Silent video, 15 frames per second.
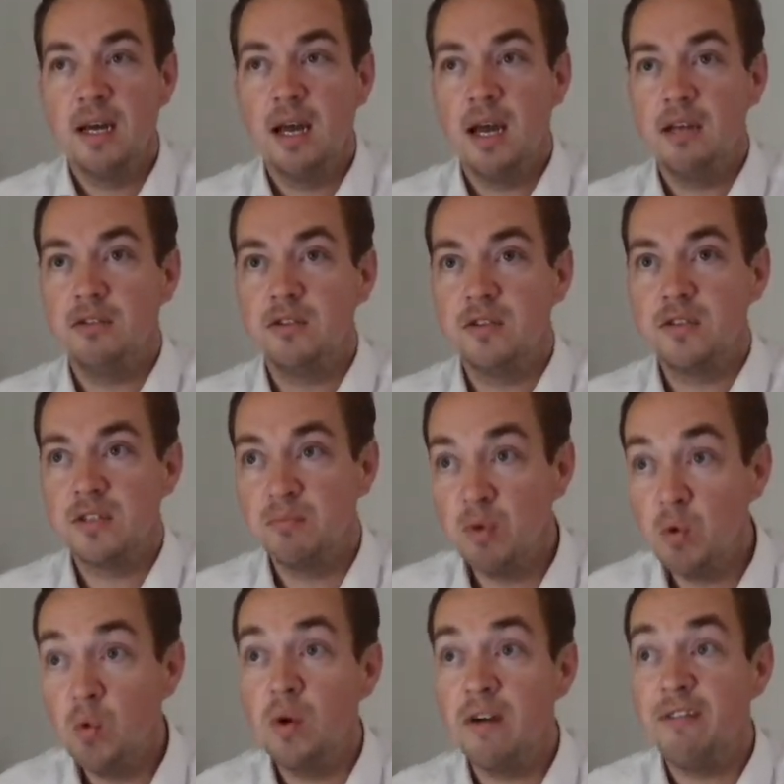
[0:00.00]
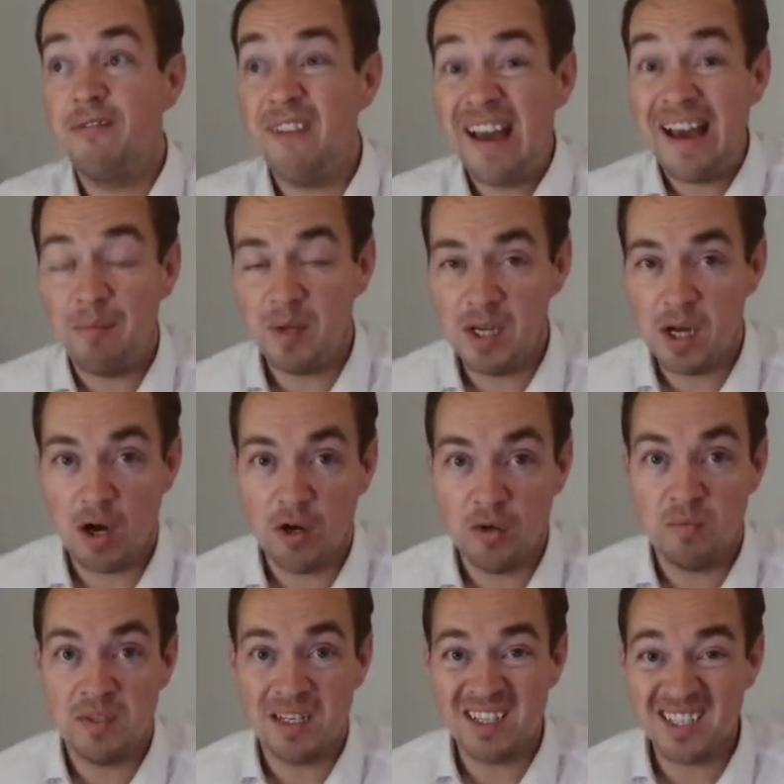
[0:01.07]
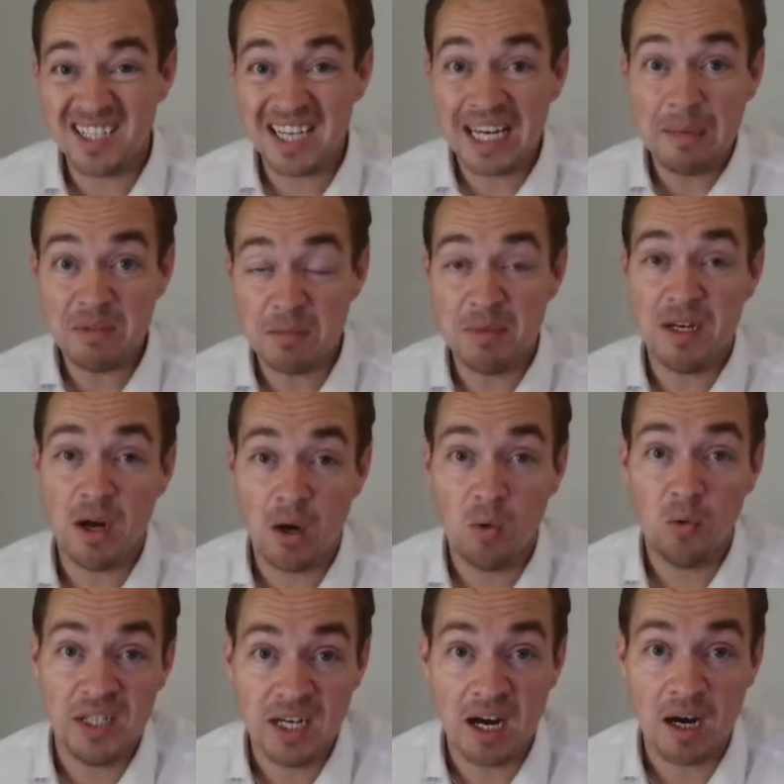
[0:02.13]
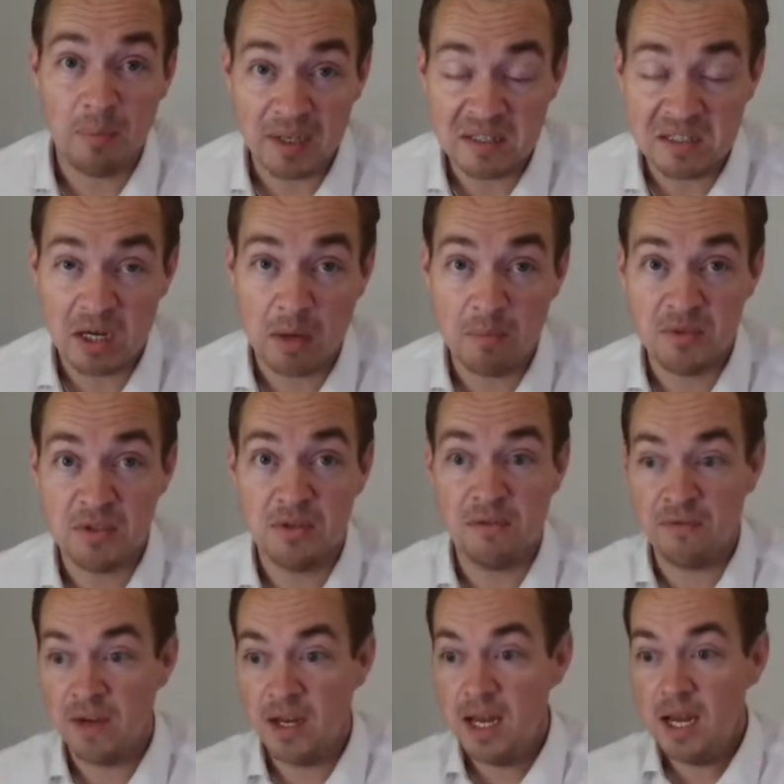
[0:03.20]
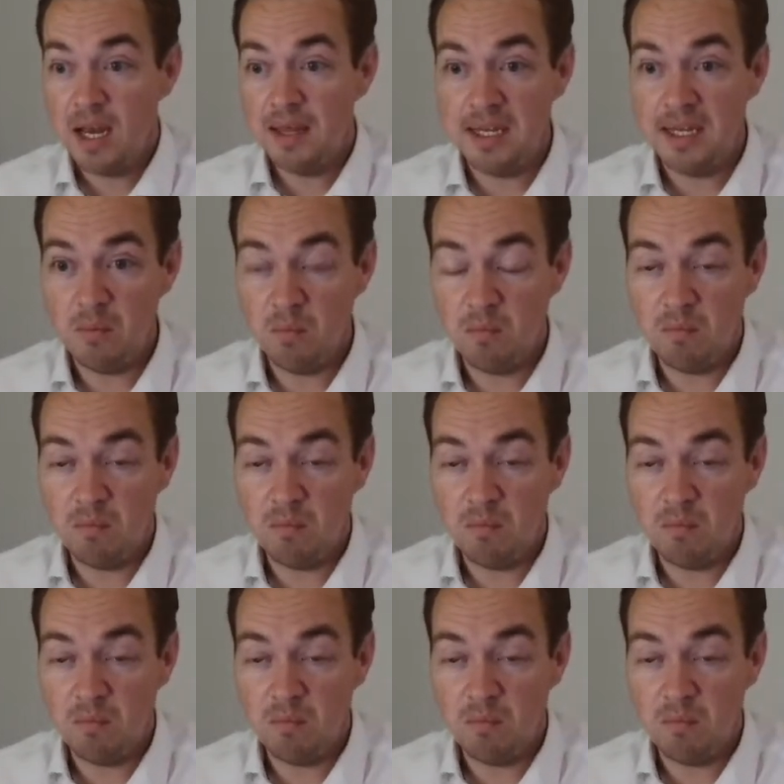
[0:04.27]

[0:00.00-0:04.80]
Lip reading: smaller family homes seem to be holding up in terms of the